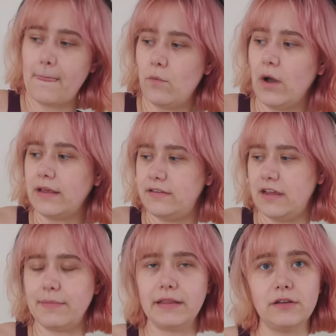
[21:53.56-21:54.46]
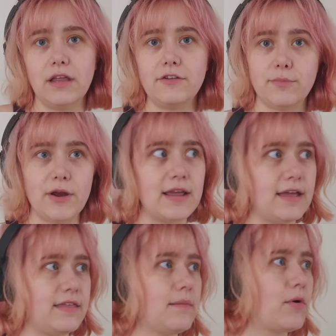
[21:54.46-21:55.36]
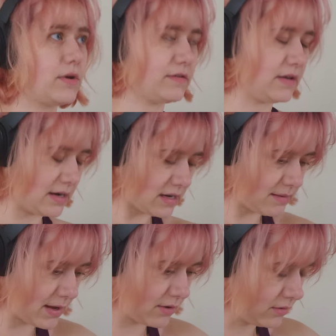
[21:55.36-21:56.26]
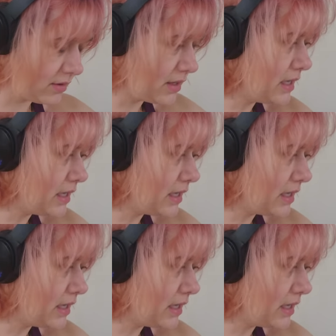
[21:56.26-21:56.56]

while I take my little lunch break, I think I'm going to send an email